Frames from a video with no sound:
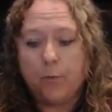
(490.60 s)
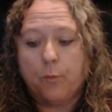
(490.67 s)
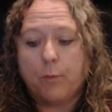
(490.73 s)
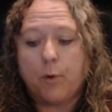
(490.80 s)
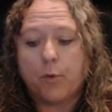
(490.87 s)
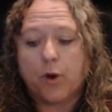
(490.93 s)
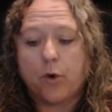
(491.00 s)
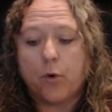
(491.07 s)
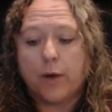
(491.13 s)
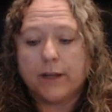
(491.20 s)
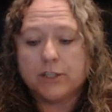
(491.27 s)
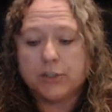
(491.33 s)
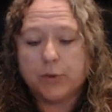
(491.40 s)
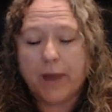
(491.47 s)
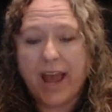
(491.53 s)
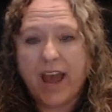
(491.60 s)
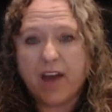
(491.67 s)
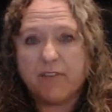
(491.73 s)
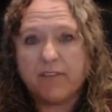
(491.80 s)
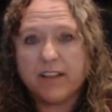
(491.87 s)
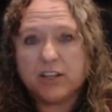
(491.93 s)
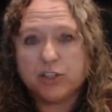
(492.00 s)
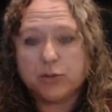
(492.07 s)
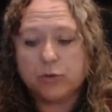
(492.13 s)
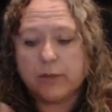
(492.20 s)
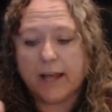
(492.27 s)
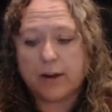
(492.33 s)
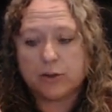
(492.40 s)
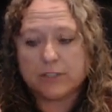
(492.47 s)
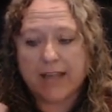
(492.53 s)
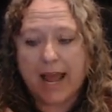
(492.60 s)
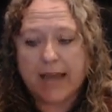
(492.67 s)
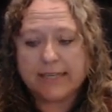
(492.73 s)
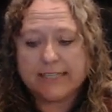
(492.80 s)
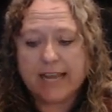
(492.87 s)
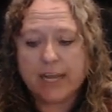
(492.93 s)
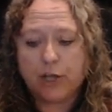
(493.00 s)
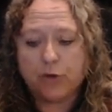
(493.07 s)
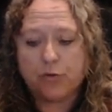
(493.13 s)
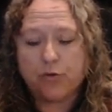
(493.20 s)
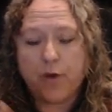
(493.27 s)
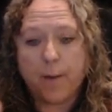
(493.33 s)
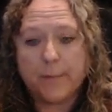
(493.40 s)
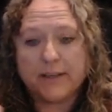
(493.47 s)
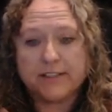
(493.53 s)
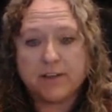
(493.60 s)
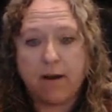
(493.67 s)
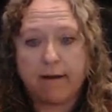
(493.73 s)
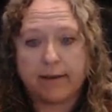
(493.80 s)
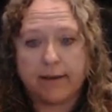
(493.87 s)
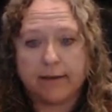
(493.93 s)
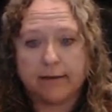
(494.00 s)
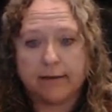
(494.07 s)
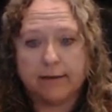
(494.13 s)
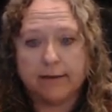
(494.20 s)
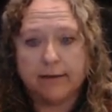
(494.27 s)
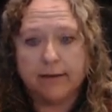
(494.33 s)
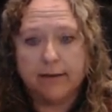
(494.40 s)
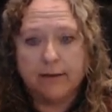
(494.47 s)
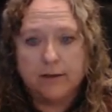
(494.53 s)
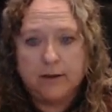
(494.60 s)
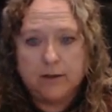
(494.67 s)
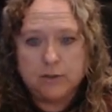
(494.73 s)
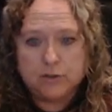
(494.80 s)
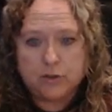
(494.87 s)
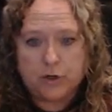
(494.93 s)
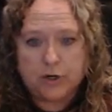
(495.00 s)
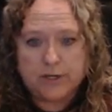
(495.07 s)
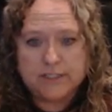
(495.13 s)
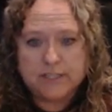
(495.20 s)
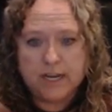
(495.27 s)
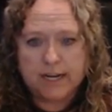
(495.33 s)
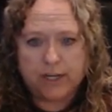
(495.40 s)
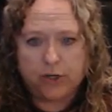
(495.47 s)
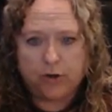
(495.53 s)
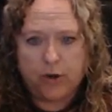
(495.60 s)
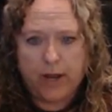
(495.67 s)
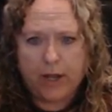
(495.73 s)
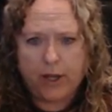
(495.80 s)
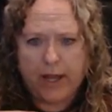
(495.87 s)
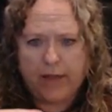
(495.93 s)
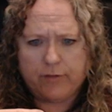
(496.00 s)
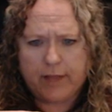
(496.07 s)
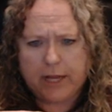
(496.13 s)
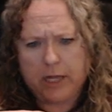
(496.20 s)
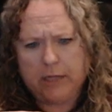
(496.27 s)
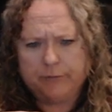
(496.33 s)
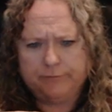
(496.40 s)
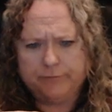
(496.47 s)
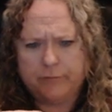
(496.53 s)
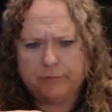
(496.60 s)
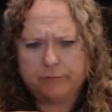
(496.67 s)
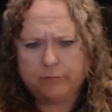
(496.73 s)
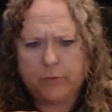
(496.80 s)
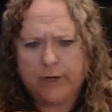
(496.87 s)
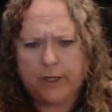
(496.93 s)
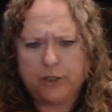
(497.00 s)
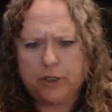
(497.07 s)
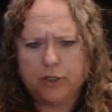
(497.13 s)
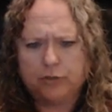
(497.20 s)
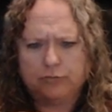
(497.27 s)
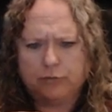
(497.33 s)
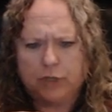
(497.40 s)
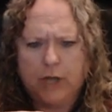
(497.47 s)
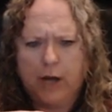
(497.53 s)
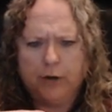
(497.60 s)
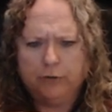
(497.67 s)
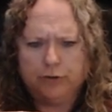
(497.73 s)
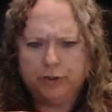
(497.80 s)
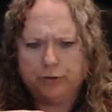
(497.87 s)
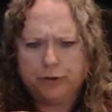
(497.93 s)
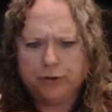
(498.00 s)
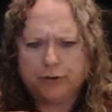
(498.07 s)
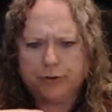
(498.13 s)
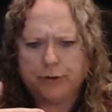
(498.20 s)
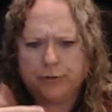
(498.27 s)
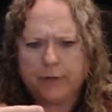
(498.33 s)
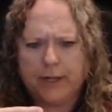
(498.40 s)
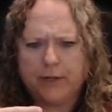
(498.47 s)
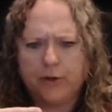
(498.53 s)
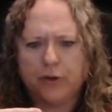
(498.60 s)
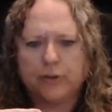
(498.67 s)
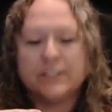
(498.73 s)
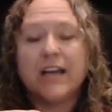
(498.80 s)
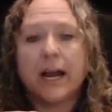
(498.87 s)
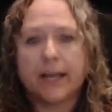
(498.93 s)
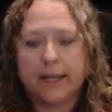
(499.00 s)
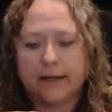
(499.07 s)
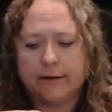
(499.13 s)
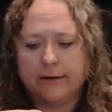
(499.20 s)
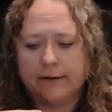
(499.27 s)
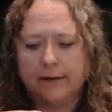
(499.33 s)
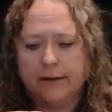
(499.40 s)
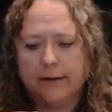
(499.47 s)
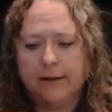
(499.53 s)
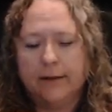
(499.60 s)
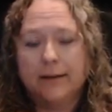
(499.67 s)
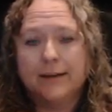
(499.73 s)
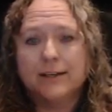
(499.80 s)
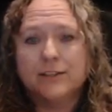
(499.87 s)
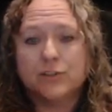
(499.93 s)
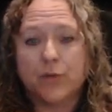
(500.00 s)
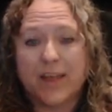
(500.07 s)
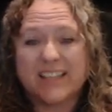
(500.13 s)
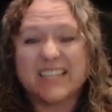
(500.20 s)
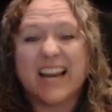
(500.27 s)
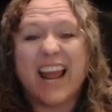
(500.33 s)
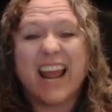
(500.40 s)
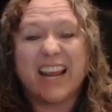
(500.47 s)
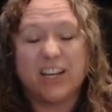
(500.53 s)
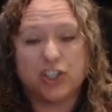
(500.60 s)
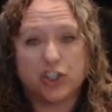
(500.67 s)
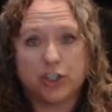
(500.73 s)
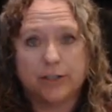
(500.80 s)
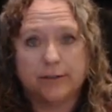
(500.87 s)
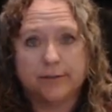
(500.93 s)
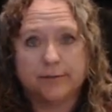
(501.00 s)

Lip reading: But we're going to have 2 letters and take your thumb and tuck it. So you're going to tuck it. You know how you have like a gun, shooter, and then you tuck it. So that's an H.